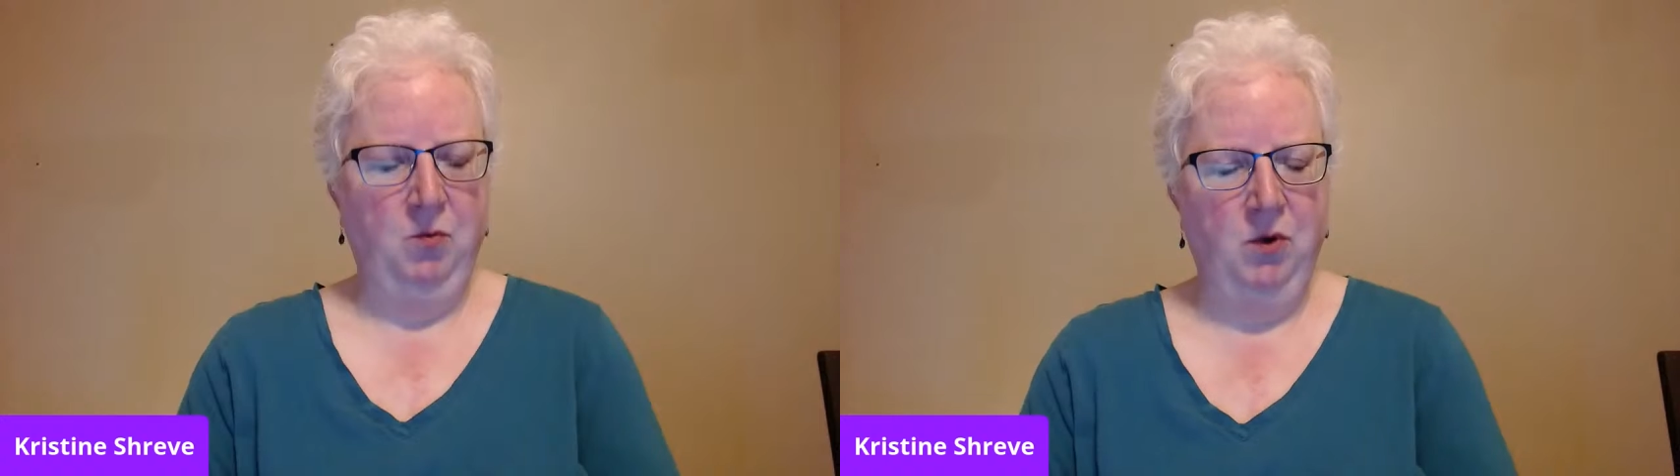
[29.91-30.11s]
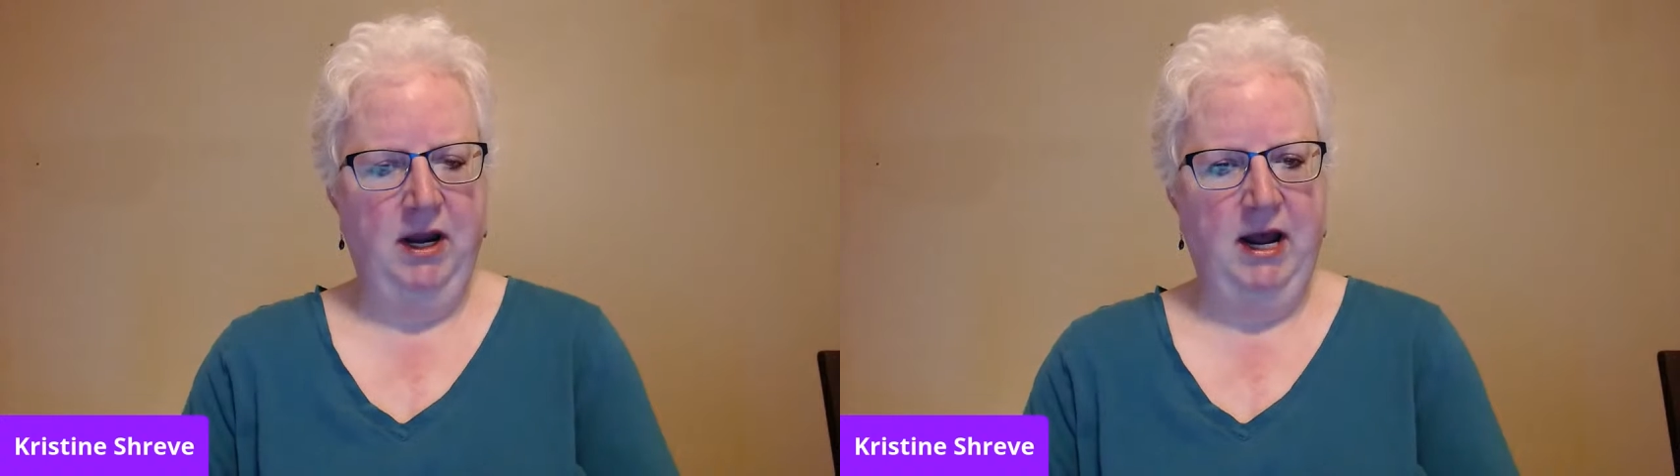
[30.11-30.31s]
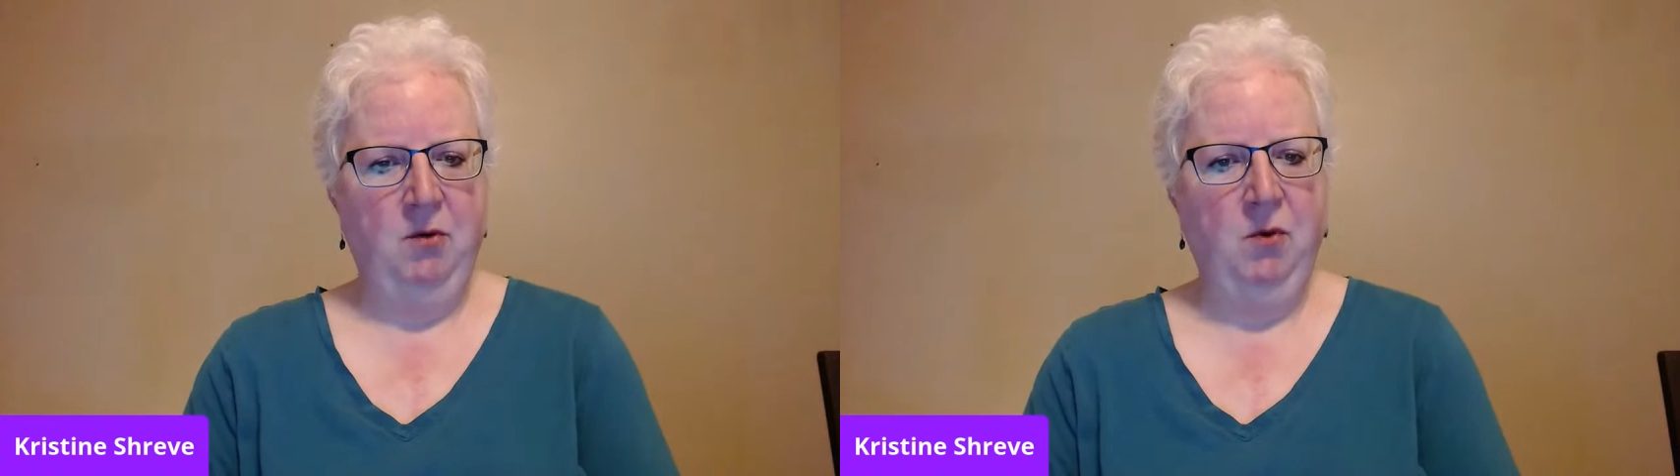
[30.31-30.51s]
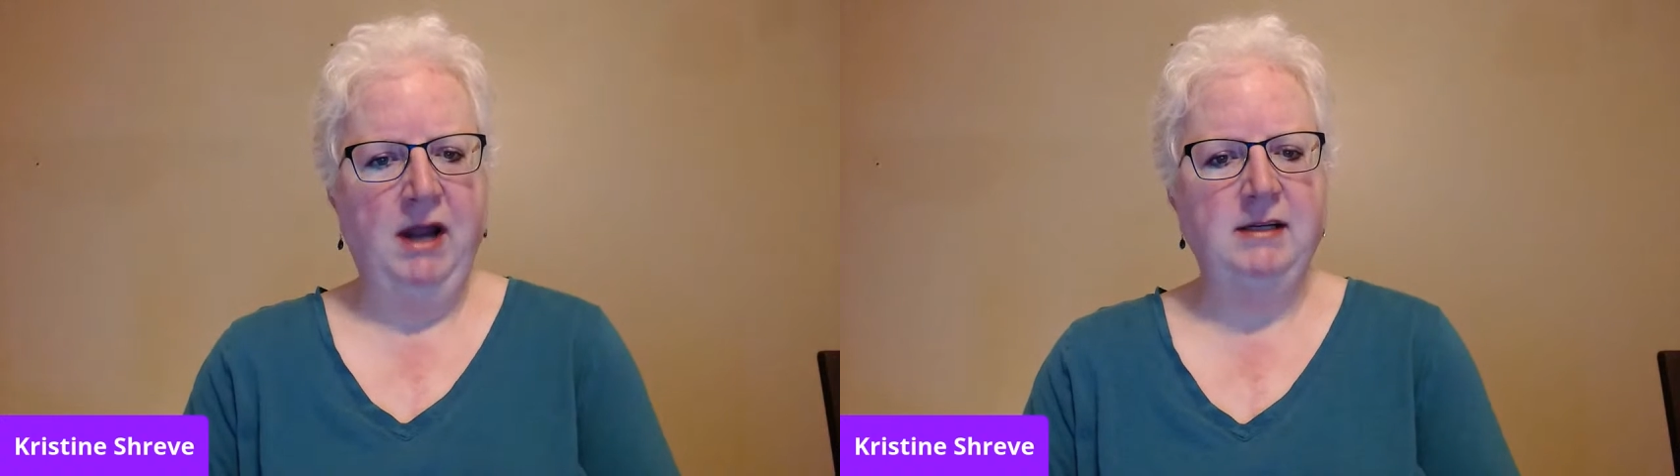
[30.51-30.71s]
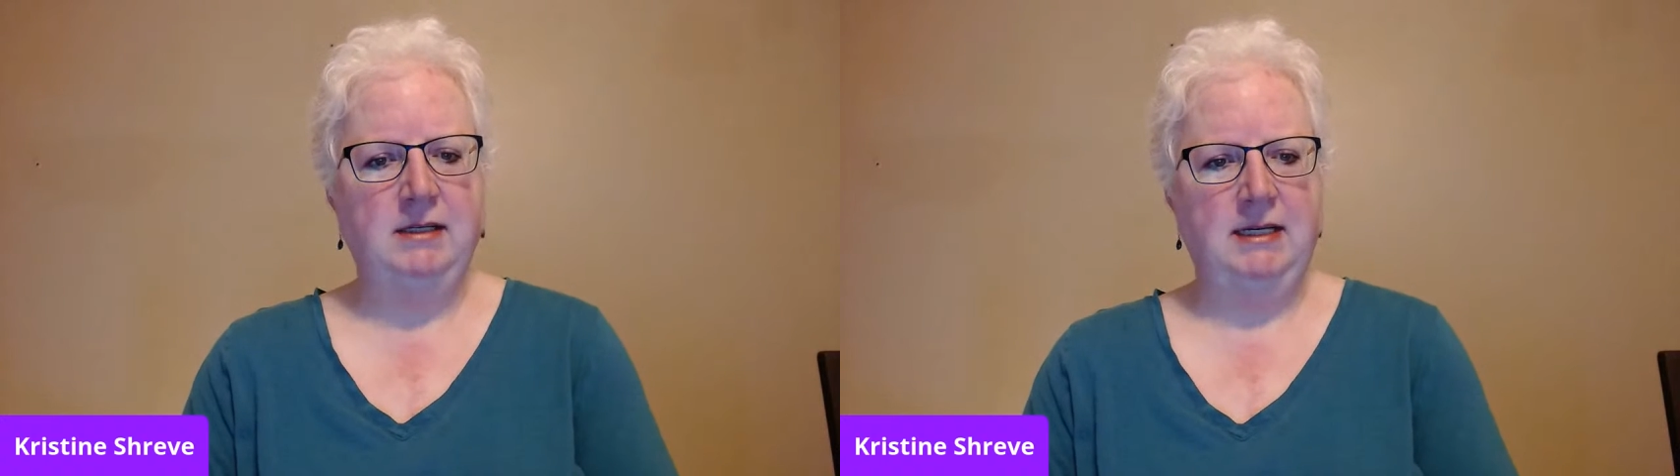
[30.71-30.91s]
When I
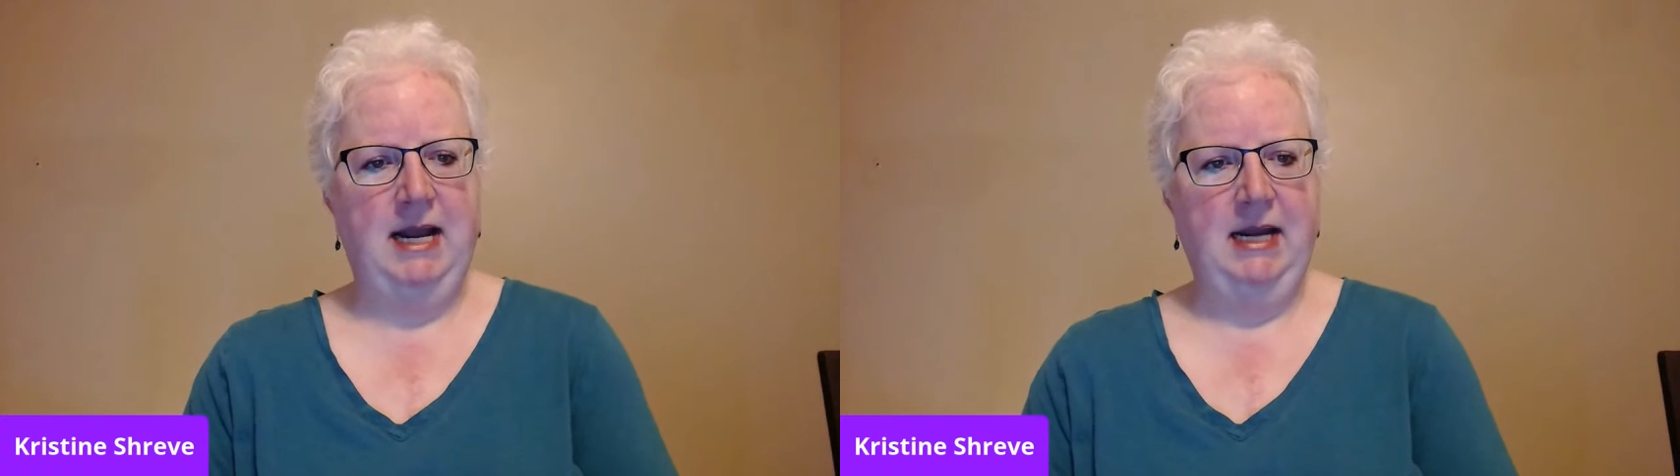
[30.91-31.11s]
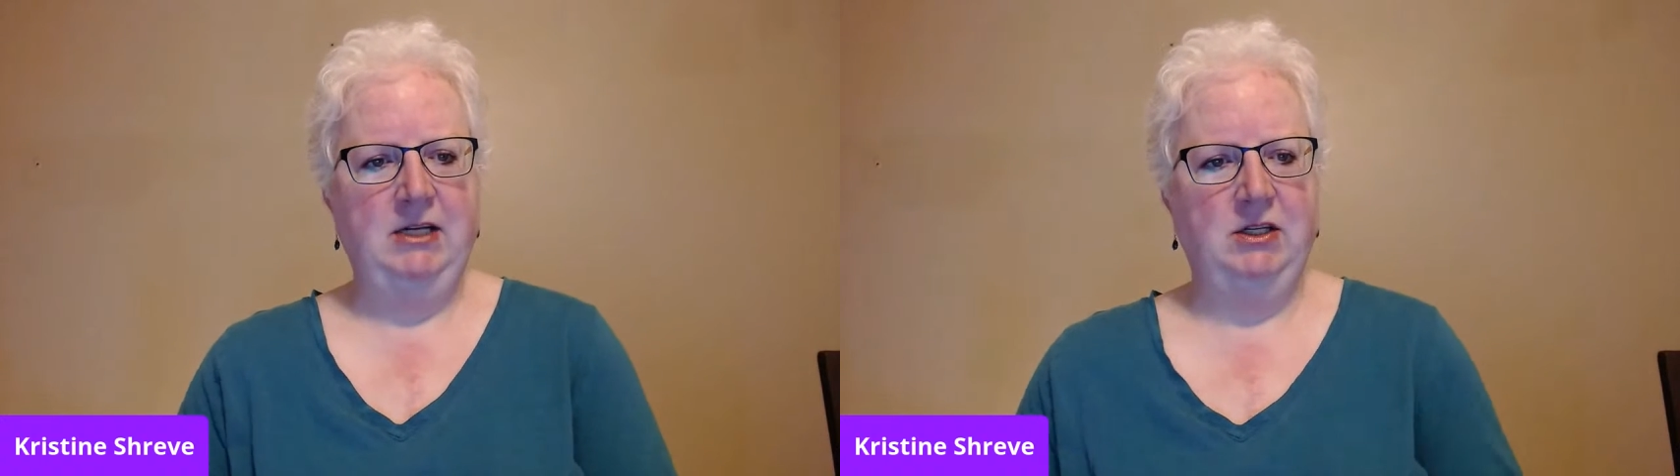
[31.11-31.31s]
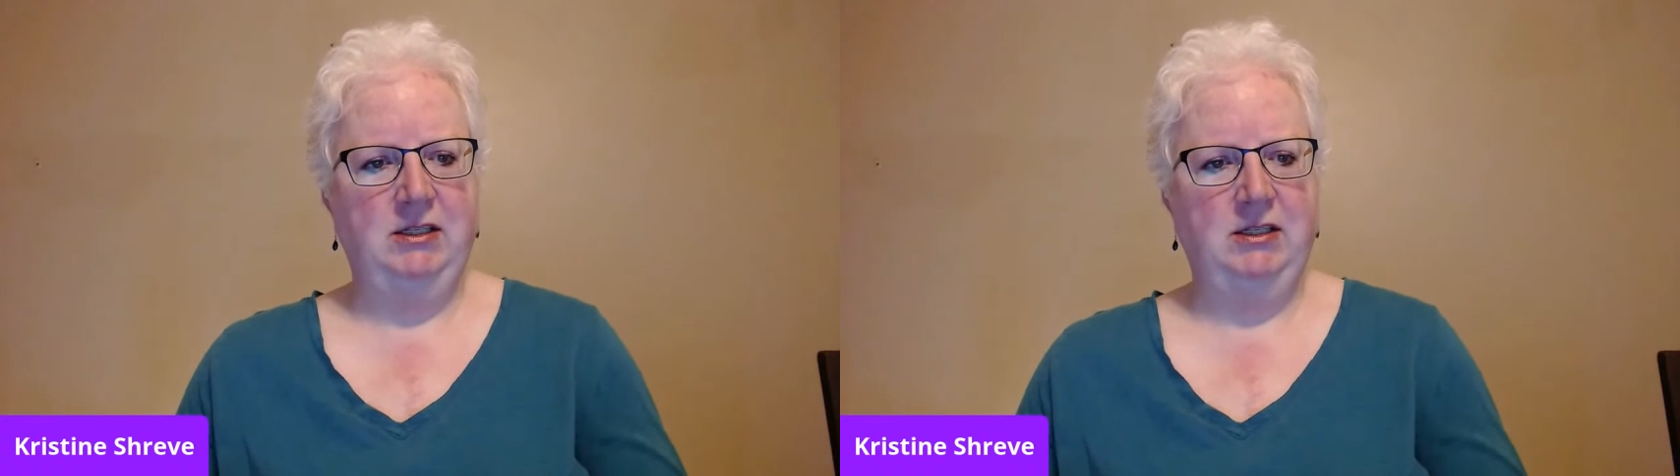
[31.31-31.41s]
went today to